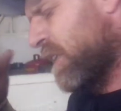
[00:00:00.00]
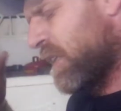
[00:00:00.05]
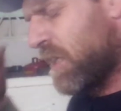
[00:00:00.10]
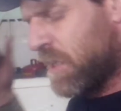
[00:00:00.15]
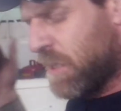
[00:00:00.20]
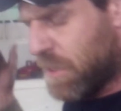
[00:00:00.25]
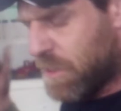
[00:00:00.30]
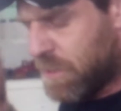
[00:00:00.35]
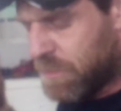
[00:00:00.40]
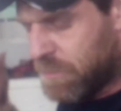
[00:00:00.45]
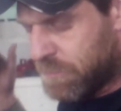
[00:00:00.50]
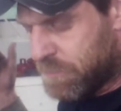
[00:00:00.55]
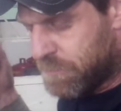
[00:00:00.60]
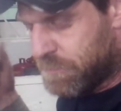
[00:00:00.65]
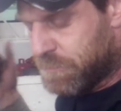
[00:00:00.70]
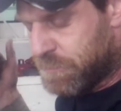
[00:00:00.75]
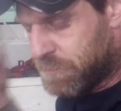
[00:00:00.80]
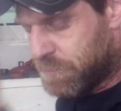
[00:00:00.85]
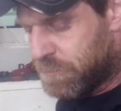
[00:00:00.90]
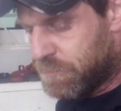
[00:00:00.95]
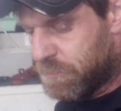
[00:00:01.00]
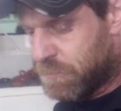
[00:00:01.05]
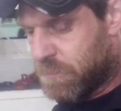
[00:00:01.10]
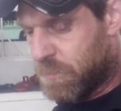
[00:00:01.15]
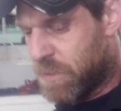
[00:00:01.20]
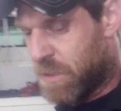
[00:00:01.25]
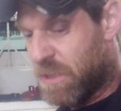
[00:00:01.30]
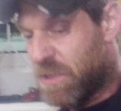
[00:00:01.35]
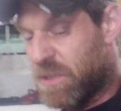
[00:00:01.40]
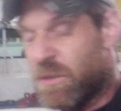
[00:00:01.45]
uh,
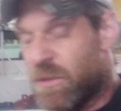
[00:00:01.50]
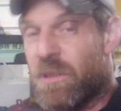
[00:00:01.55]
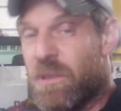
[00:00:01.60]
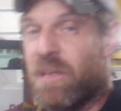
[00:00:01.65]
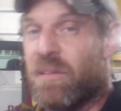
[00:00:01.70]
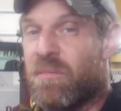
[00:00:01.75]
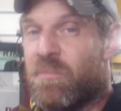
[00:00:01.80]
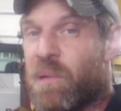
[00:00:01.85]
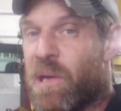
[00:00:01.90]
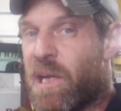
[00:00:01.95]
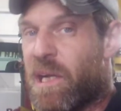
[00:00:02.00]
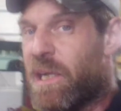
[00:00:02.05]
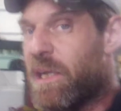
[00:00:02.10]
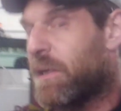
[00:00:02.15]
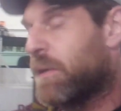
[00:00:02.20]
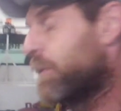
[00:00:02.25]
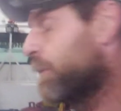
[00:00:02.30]
the story of Betty.